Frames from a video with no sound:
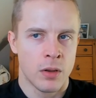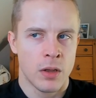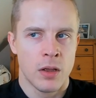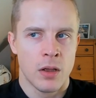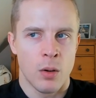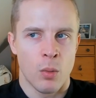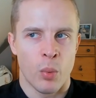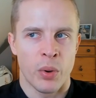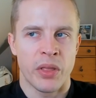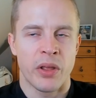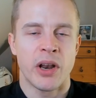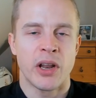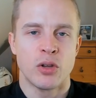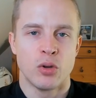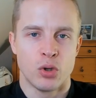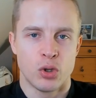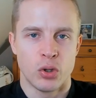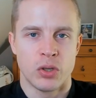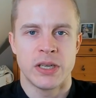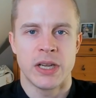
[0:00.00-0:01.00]
whether or not you
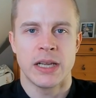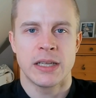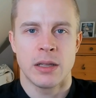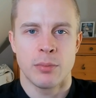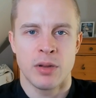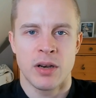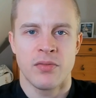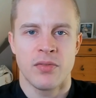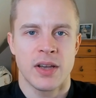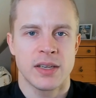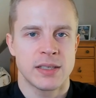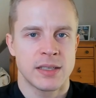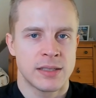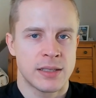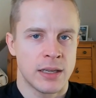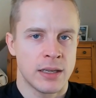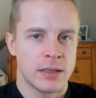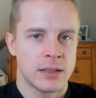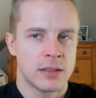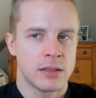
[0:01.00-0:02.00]
should take them in a fast
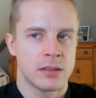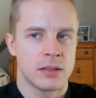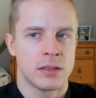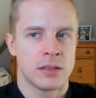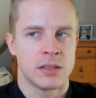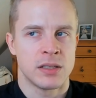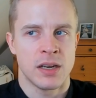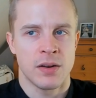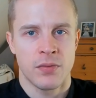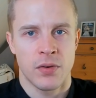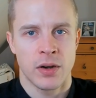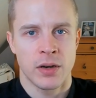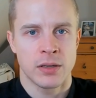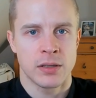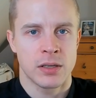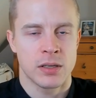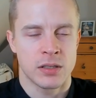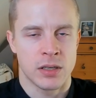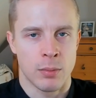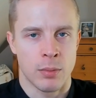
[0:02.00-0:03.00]
state is different.
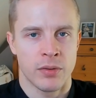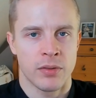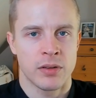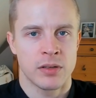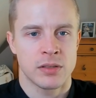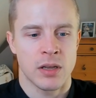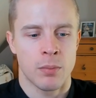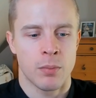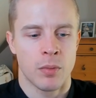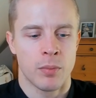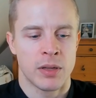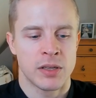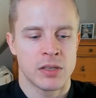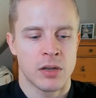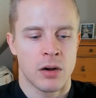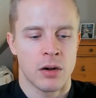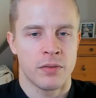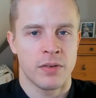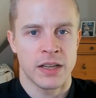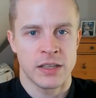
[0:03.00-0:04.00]
Some of the supplements
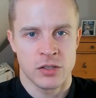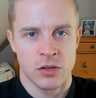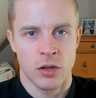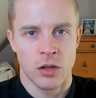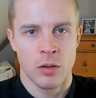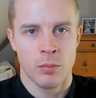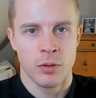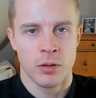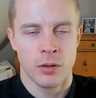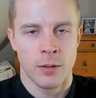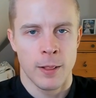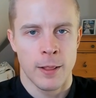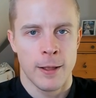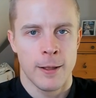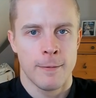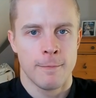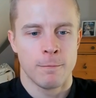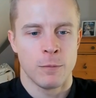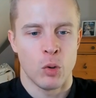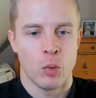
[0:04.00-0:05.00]
are fat soluble.
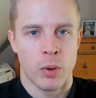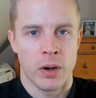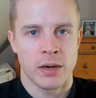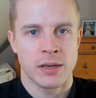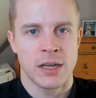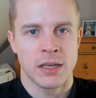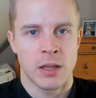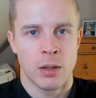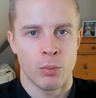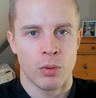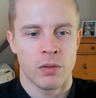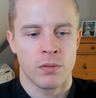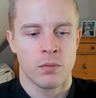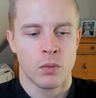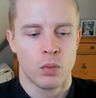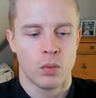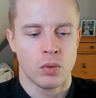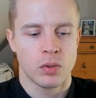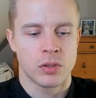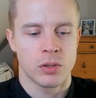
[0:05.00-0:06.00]
You want to take them with
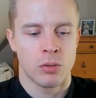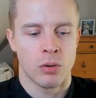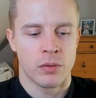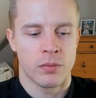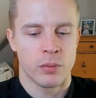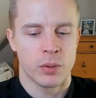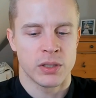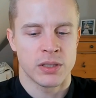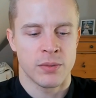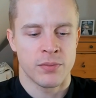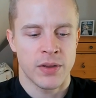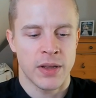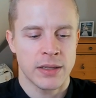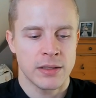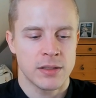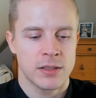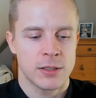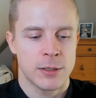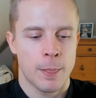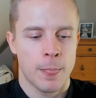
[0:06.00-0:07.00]
food or with some
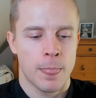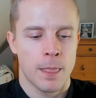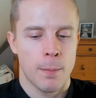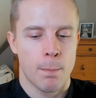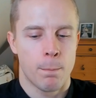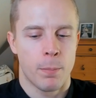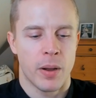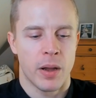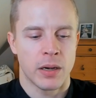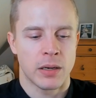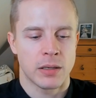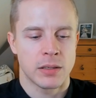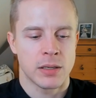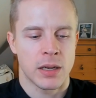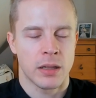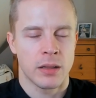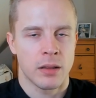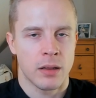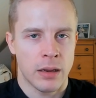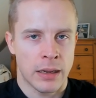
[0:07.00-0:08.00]
fats but
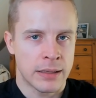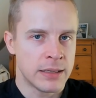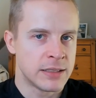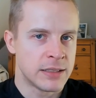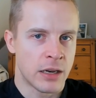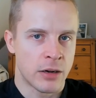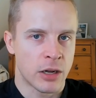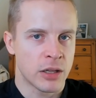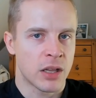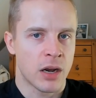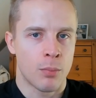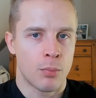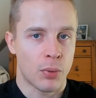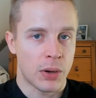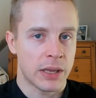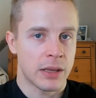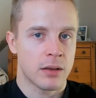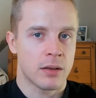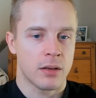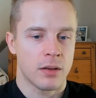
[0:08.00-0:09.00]
uh, at least they're not going to
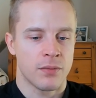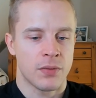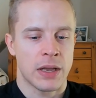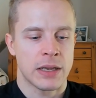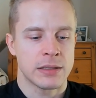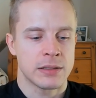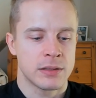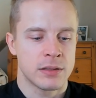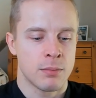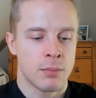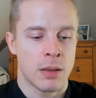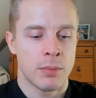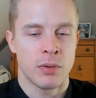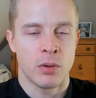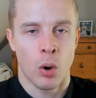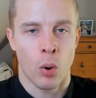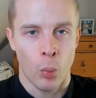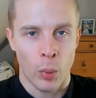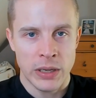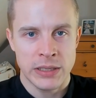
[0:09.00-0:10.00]
break fast. Maybe
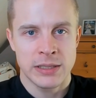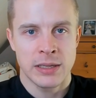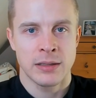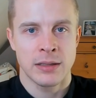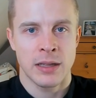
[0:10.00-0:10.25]
you're wasting them